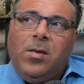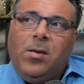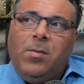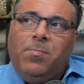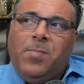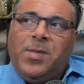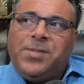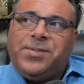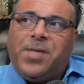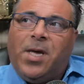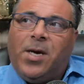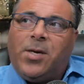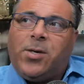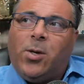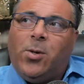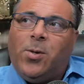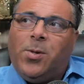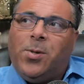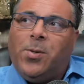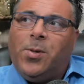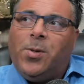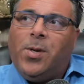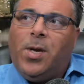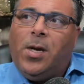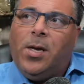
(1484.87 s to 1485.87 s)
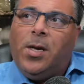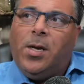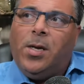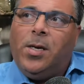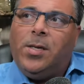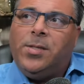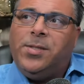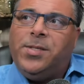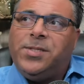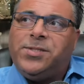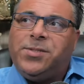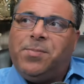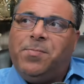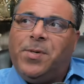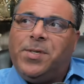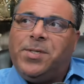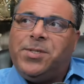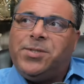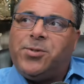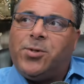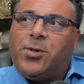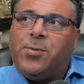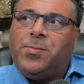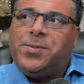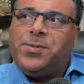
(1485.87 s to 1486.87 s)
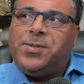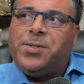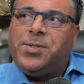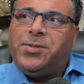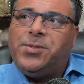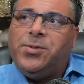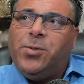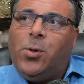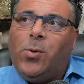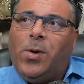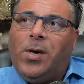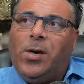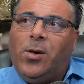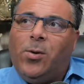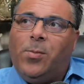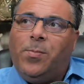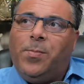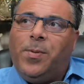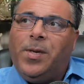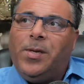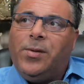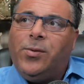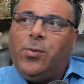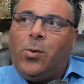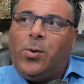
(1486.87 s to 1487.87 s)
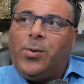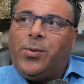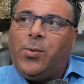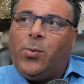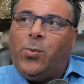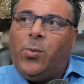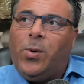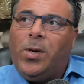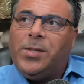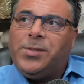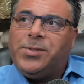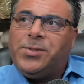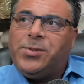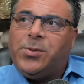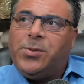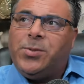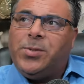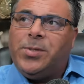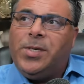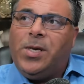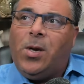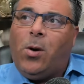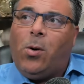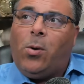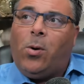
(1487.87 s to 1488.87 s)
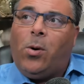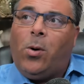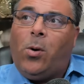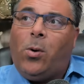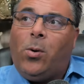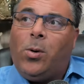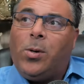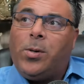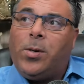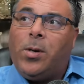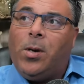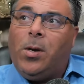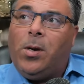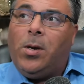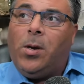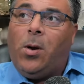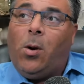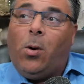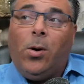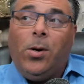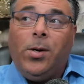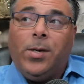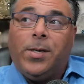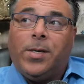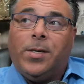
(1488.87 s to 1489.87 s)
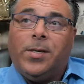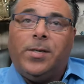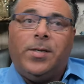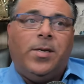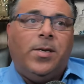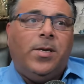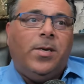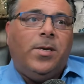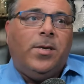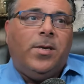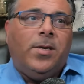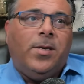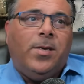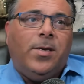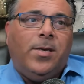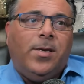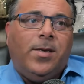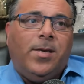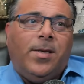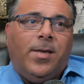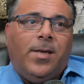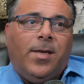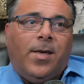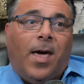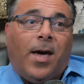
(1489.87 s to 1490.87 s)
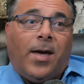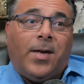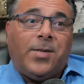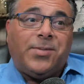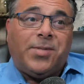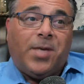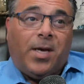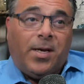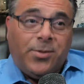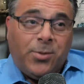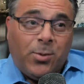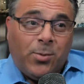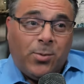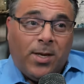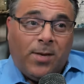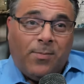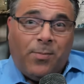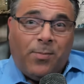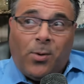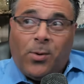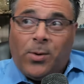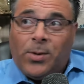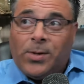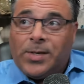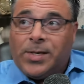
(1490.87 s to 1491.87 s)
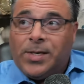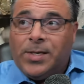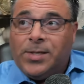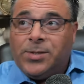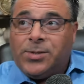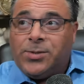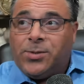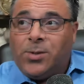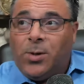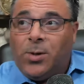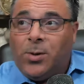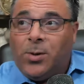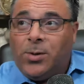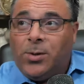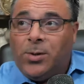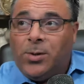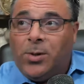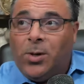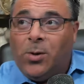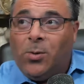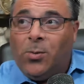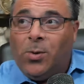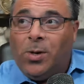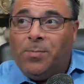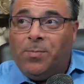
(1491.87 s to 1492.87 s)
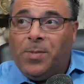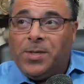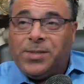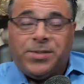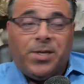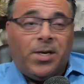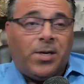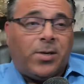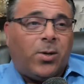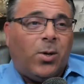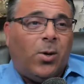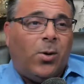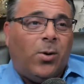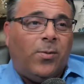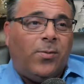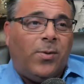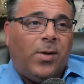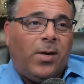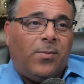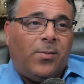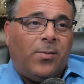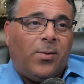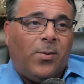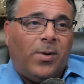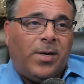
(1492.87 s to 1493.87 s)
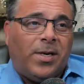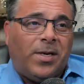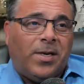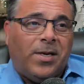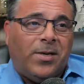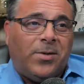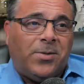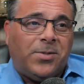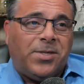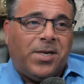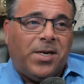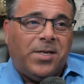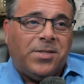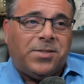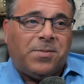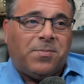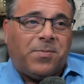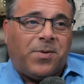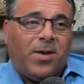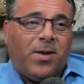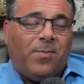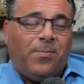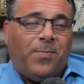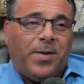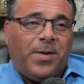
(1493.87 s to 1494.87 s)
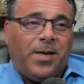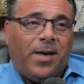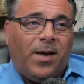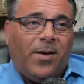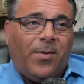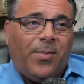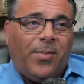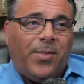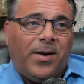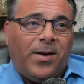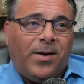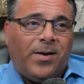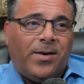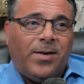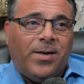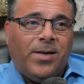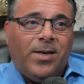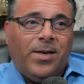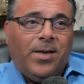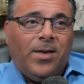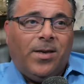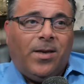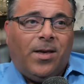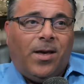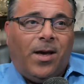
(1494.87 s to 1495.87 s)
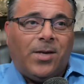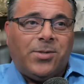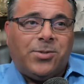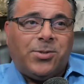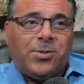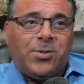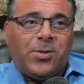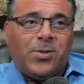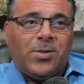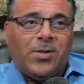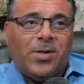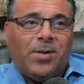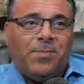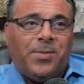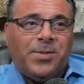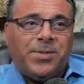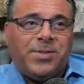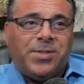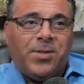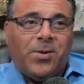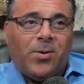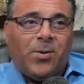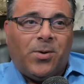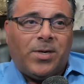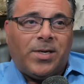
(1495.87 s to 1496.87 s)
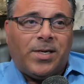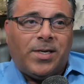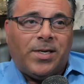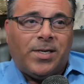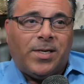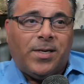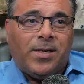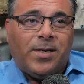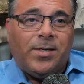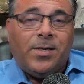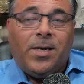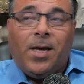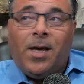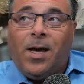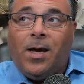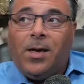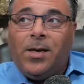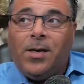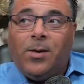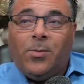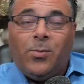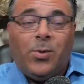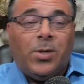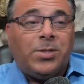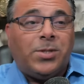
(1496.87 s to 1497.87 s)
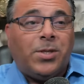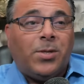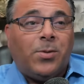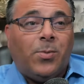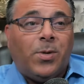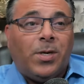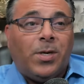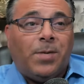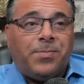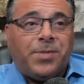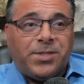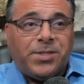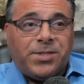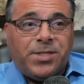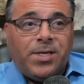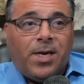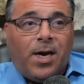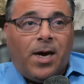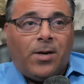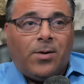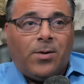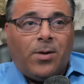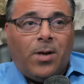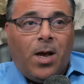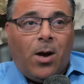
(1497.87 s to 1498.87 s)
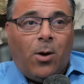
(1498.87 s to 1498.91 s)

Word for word: Miss Echo, uh, Disability Services, no help. Northwestern or, uh, Oregon. I gotta say, I do love Oregon. So you know what, Miss Echo, if you ever want to entertain some company out there, I'd sure love to see Oregon again. I originally went up to Seattle.